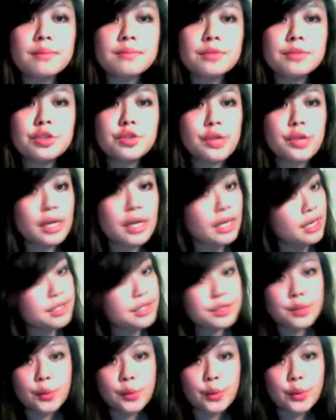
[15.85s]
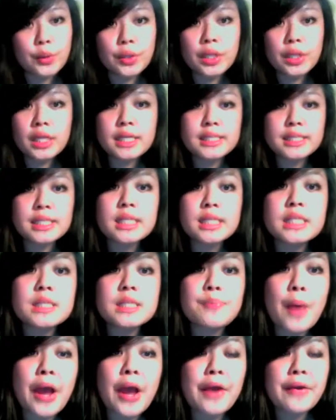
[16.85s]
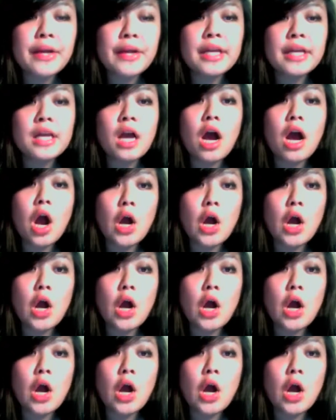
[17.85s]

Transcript: straight out of school, is an aspiring